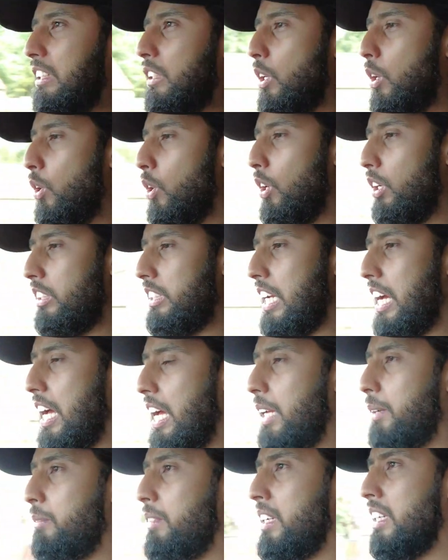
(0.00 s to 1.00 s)
the whole
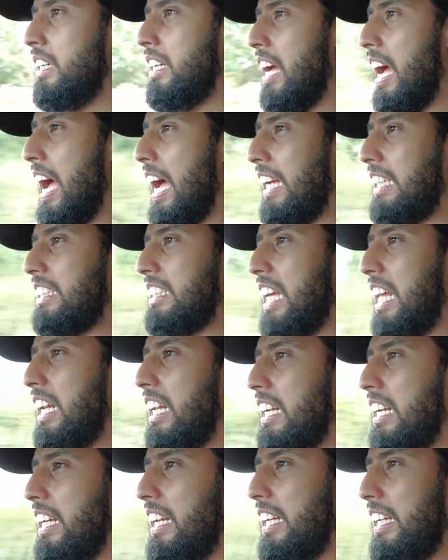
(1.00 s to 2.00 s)
time.
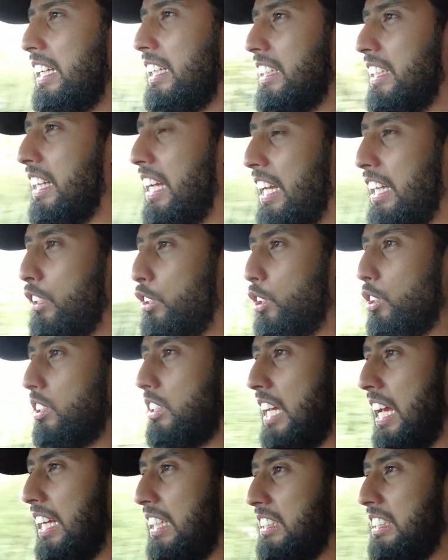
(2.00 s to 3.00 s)
Accelerating, it just
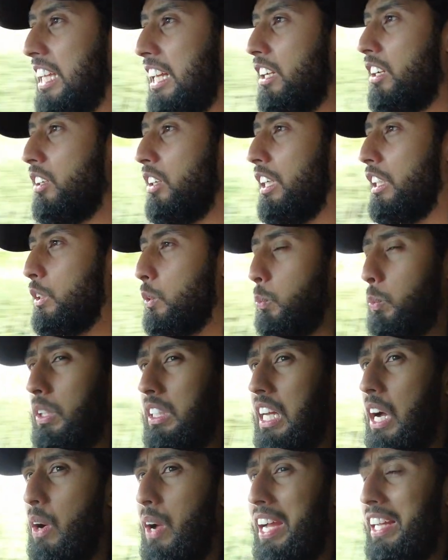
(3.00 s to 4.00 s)
accelerates
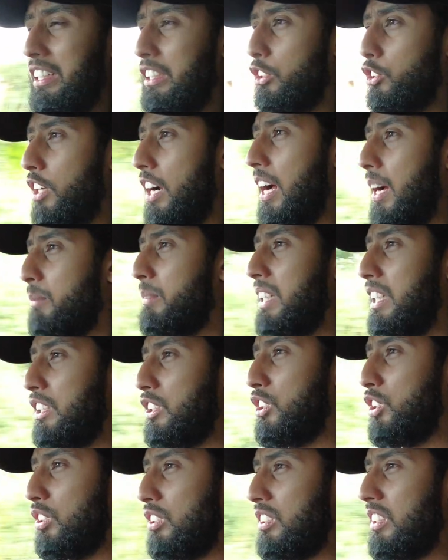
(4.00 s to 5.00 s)
without any drama.
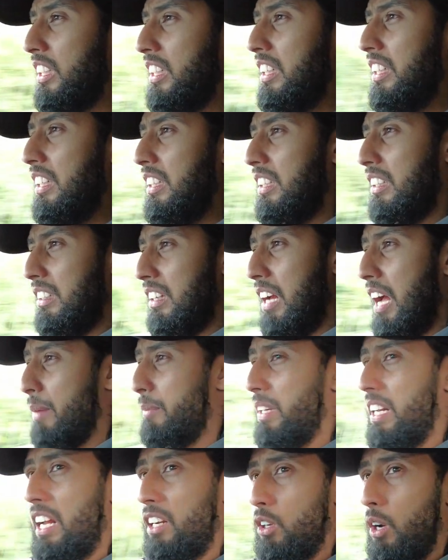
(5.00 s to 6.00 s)
It's just, I
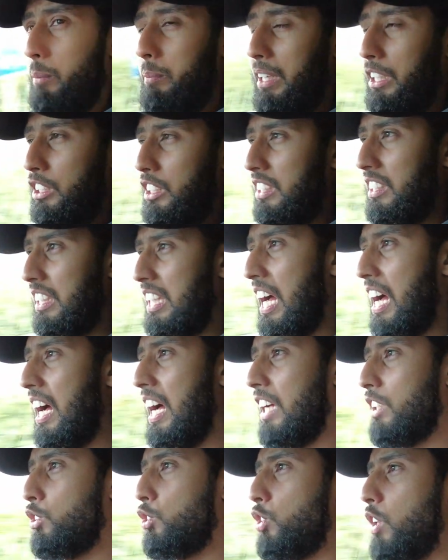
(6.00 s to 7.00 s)
mean, I know I mentioned the car
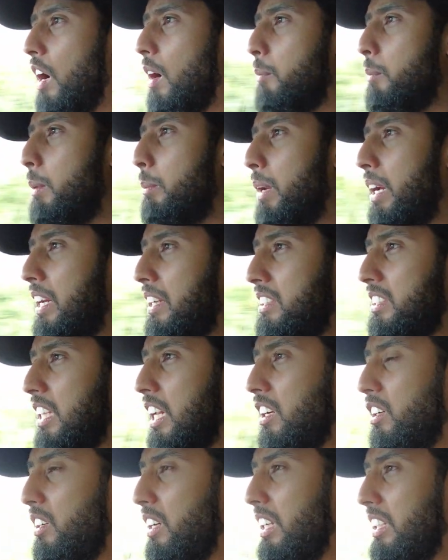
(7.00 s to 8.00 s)
has drama, but it
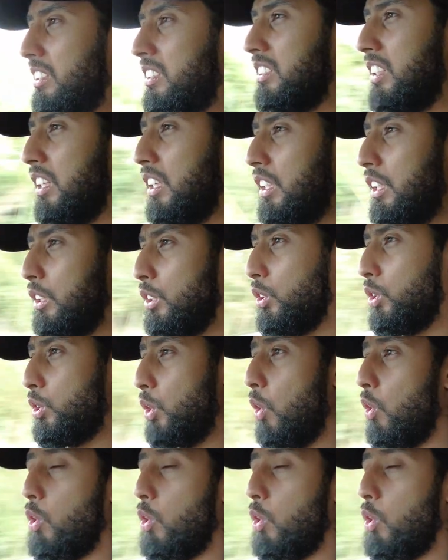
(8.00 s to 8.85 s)
accelerates so